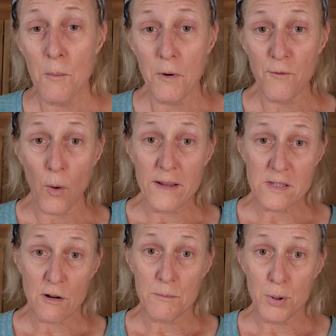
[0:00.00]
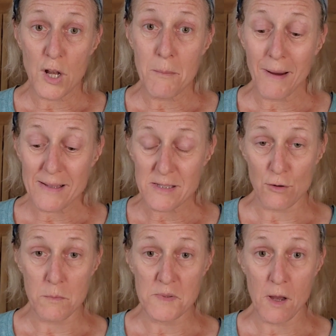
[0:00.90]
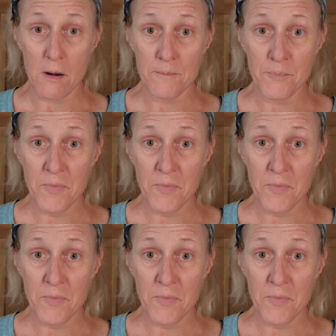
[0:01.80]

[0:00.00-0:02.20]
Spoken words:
before I start putting my serums on.